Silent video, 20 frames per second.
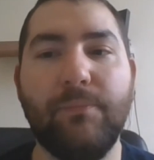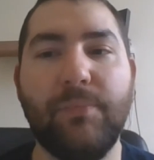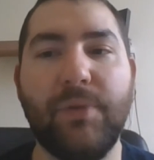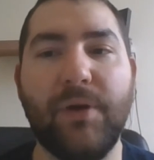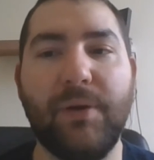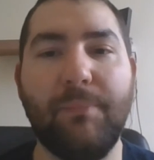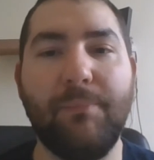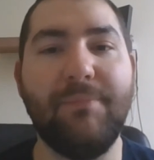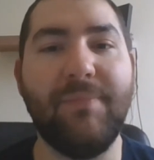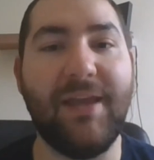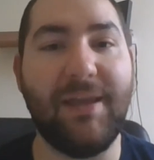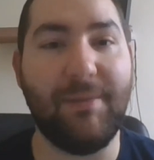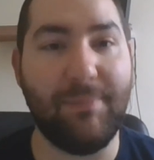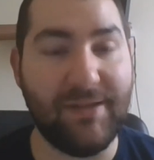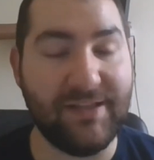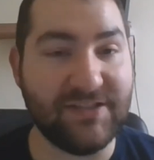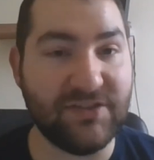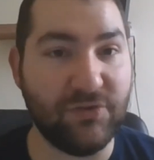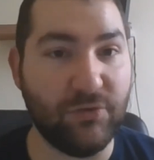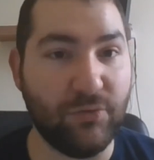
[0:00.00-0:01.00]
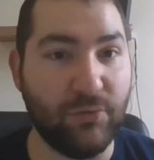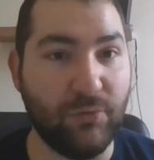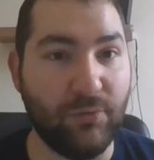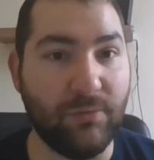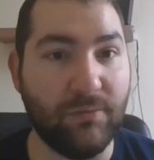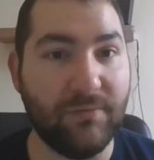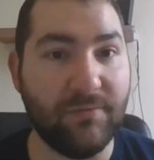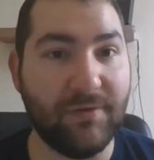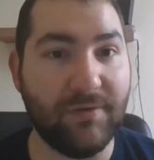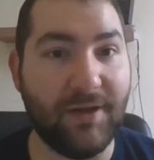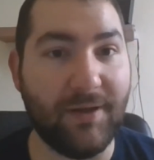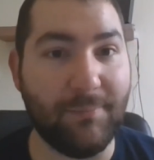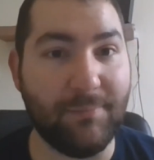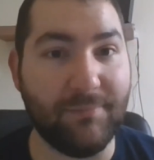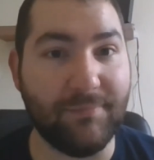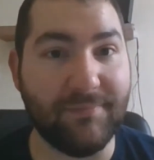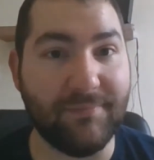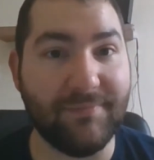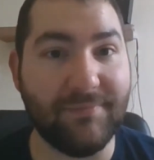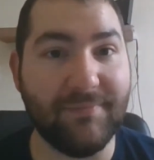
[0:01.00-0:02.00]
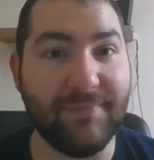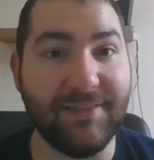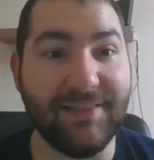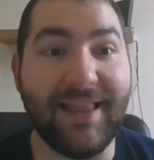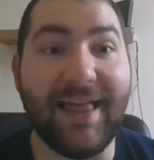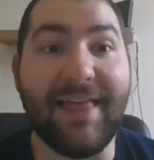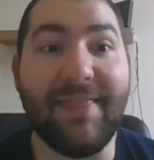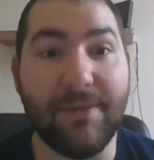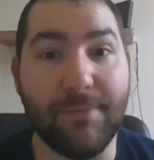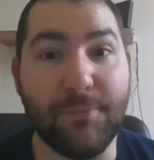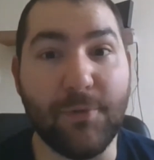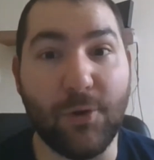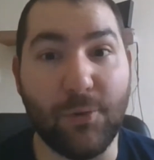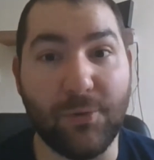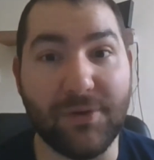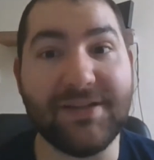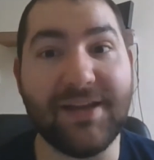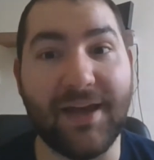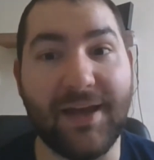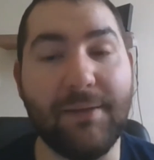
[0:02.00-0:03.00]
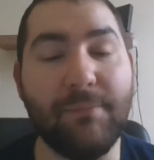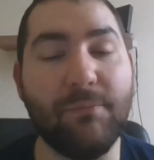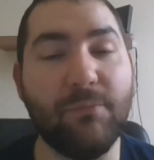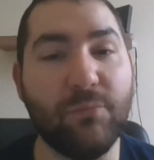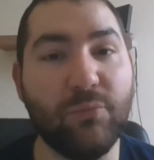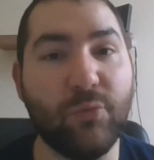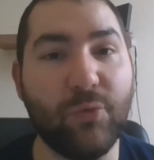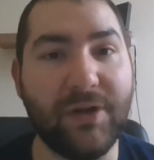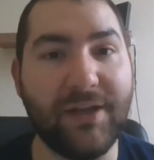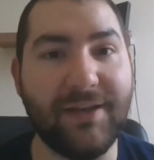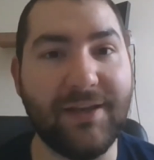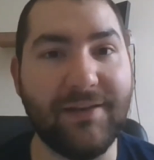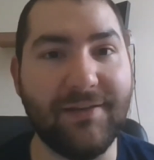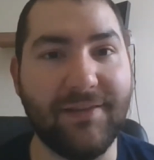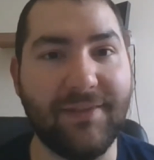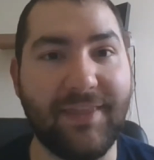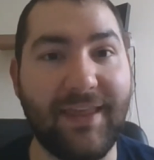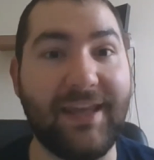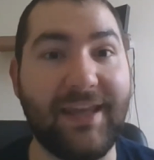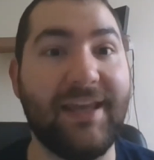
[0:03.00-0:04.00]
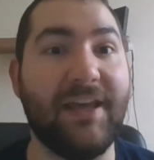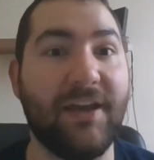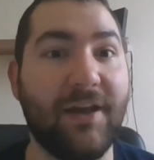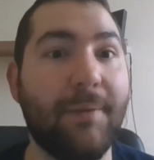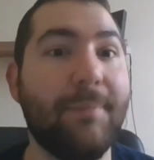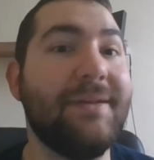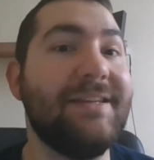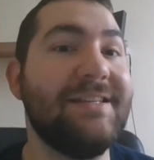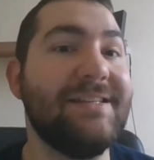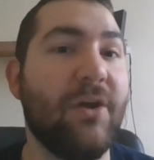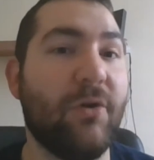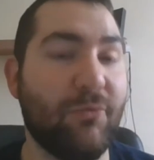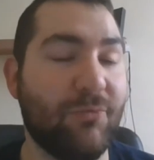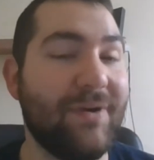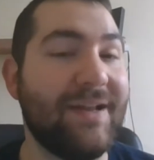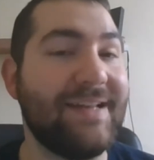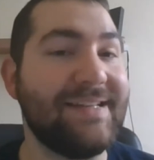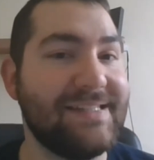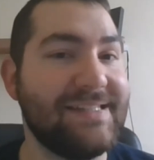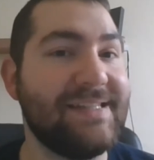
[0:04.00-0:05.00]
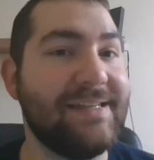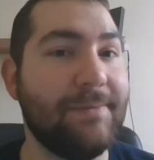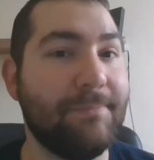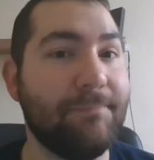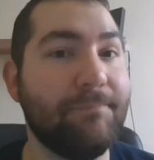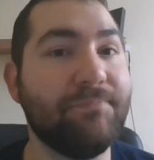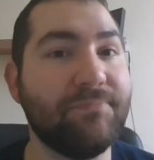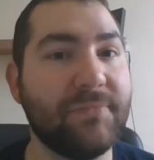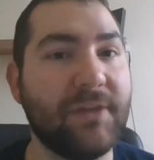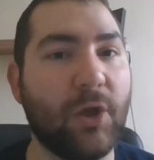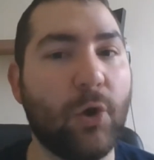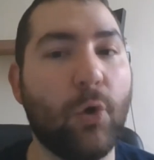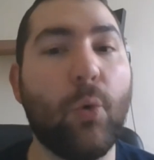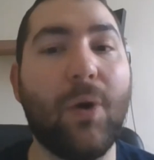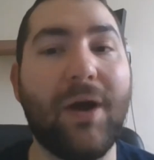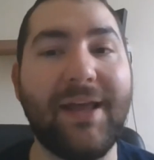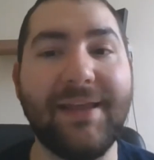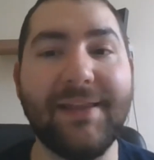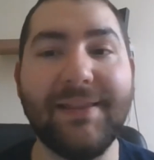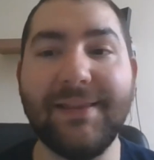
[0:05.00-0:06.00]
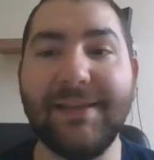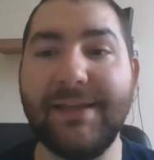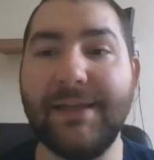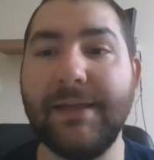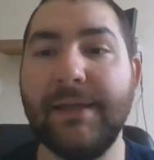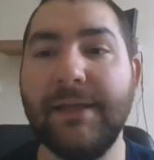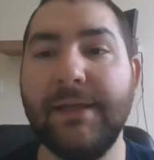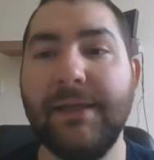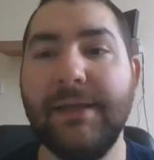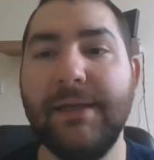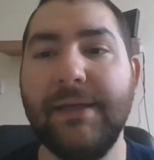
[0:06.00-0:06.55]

but maybe to let them know a time when they can come and arrest him quietly,